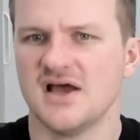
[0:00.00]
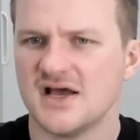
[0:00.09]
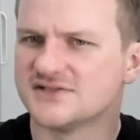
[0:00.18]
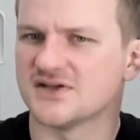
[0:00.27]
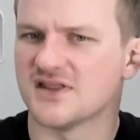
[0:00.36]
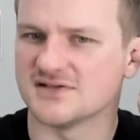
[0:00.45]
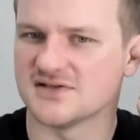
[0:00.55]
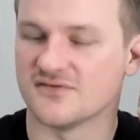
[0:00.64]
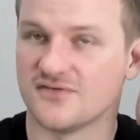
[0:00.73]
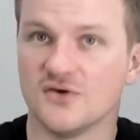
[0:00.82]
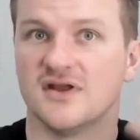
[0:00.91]
So there's a
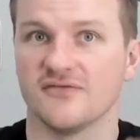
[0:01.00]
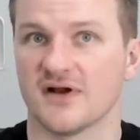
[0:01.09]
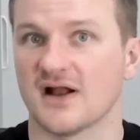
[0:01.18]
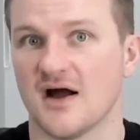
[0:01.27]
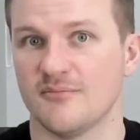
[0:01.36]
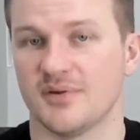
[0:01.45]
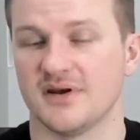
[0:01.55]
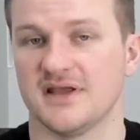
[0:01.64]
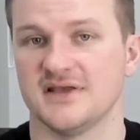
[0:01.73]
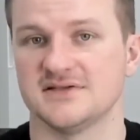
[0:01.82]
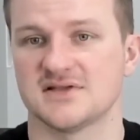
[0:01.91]
few different
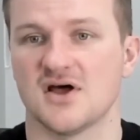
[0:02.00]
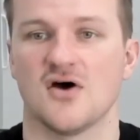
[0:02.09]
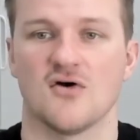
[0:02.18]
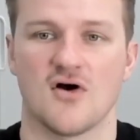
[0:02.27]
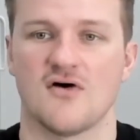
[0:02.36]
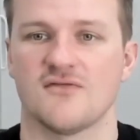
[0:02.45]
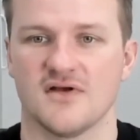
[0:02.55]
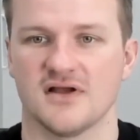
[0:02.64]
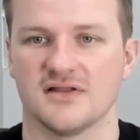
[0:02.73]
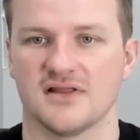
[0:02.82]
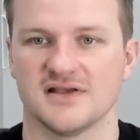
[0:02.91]
companies that are
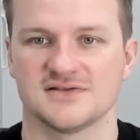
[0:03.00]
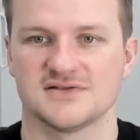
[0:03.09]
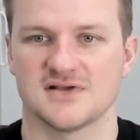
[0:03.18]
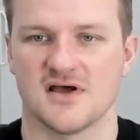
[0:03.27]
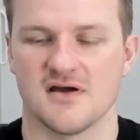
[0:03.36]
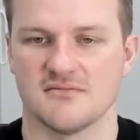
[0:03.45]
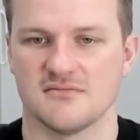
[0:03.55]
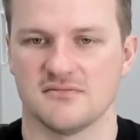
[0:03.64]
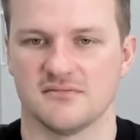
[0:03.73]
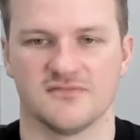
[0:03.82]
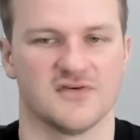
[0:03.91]
offering this.
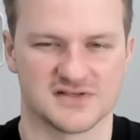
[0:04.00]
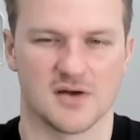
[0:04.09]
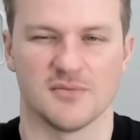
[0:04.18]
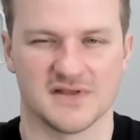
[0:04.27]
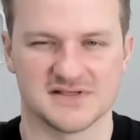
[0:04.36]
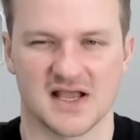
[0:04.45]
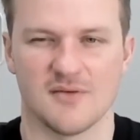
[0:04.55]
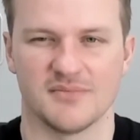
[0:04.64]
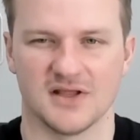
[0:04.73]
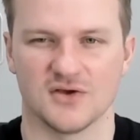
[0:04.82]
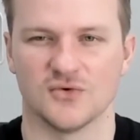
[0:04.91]
For example, there's a
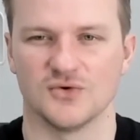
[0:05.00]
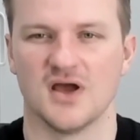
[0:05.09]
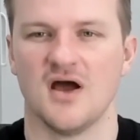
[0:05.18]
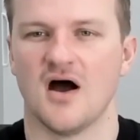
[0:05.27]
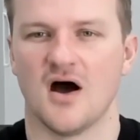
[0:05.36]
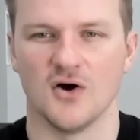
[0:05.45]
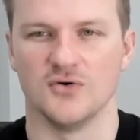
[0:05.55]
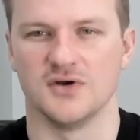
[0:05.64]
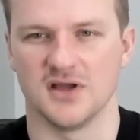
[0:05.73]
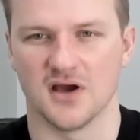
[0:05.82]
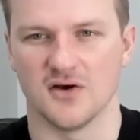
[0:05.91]
company called
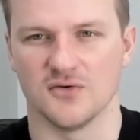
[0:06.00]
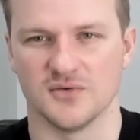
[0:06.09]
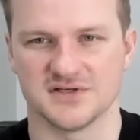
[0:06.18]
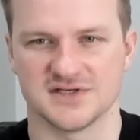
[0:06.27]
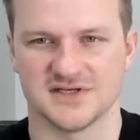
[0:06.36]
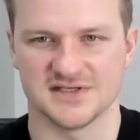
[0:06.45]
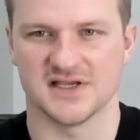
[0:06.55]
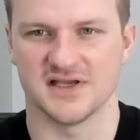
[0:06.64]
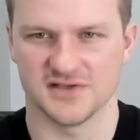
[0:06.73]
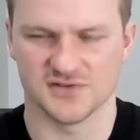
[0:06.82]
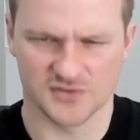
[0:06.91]
oolo, which is
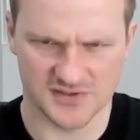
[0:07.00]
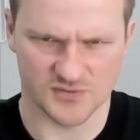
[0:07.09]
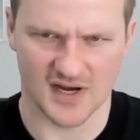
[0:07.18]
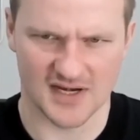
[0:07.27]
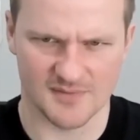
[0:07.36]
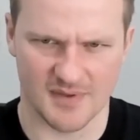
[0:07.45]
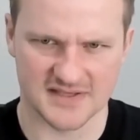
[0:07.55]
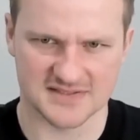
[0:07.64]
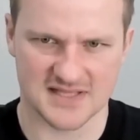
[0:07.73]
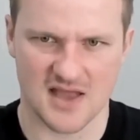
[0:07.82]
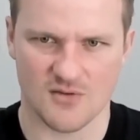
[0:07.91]
an
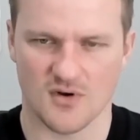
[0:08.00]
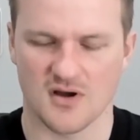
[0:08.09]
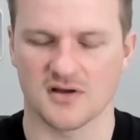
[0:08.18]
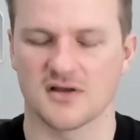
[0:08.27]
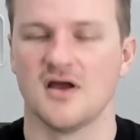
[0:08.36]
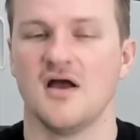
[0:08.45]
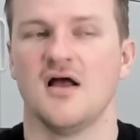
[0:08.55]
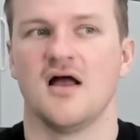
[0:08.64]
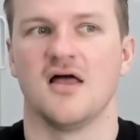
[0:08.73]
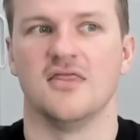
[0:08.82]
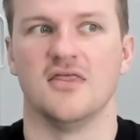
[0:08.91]
Israeli-based network
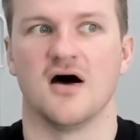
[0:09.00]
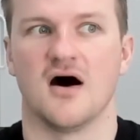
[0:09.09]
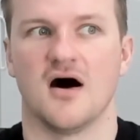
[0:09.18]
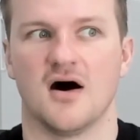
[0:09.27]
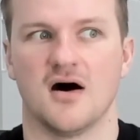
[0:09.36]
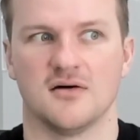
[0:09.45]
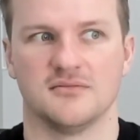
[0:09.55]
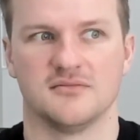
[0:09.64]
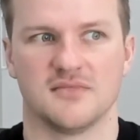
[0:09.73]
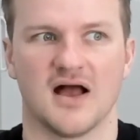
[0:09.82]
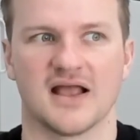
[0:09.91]
that are,
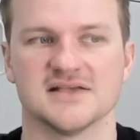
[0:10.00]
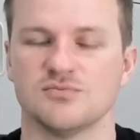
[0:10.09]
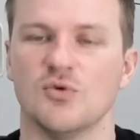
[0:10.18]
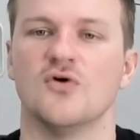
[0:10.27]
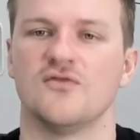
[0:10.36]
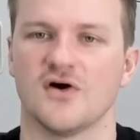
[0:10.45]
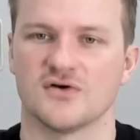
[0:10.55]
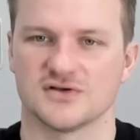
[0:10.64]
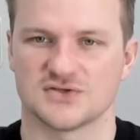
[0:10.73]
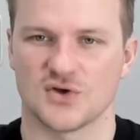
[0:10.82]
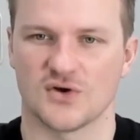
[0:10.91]
I guess, more
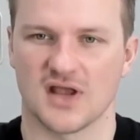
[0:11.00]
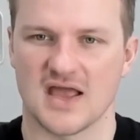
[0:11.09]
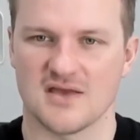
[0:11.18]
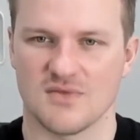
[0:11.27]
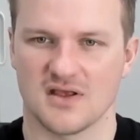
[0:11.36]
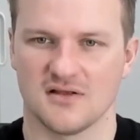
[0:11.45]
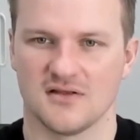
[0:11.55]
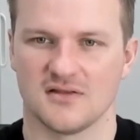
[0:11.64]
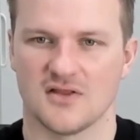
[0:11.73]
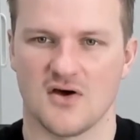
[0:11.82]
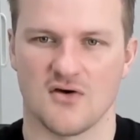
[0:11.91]
focused on gaming,
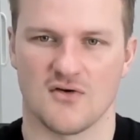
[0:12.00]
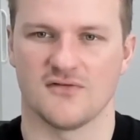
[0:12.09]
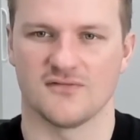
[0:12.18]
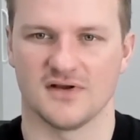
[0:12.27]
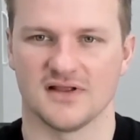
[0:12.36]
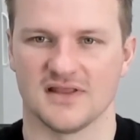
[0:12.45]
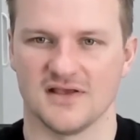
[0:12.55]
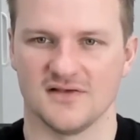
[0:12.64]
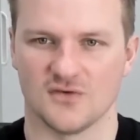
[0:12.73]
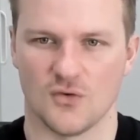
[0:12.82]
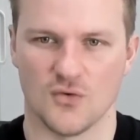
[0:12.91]
that are offering
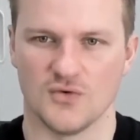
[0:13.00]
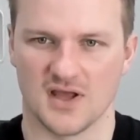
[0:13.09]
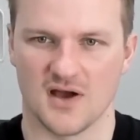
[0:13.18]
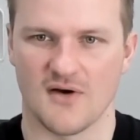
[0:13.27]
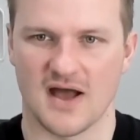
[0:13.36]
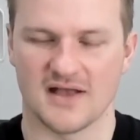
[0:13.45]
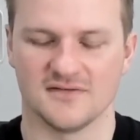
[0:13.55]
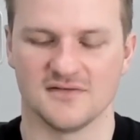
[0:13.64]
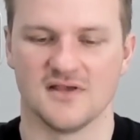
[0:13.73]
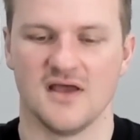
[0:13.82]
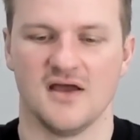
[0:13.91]
these audio ads.